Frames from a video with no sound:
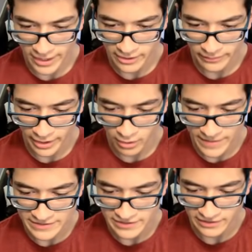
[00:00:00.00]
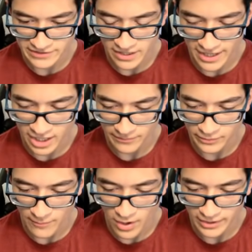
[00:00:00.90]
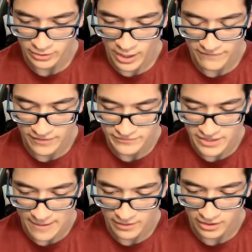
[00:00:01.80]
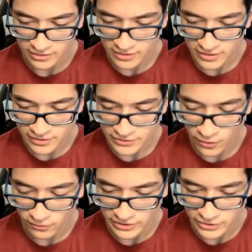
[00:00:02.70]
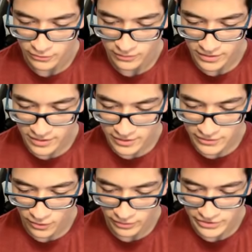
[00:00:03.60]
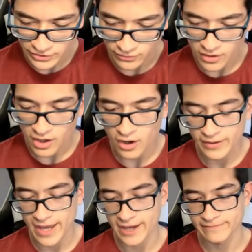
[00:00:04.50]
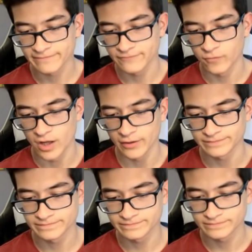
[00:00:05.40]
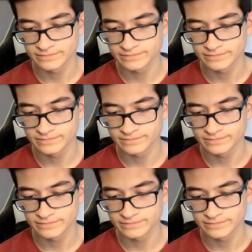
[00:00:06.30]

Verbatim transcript: All right, here we go. Messi, let's tie it up. Come on, you have enough stamina. You totally do. You totally do. Okay, well,